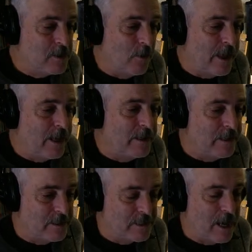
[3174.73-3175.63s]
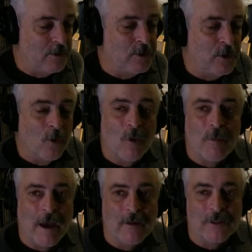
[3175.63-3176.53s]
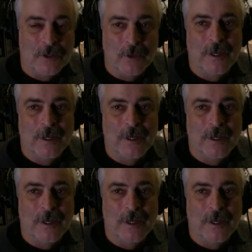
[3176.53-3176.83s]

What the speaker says: So that is how you go about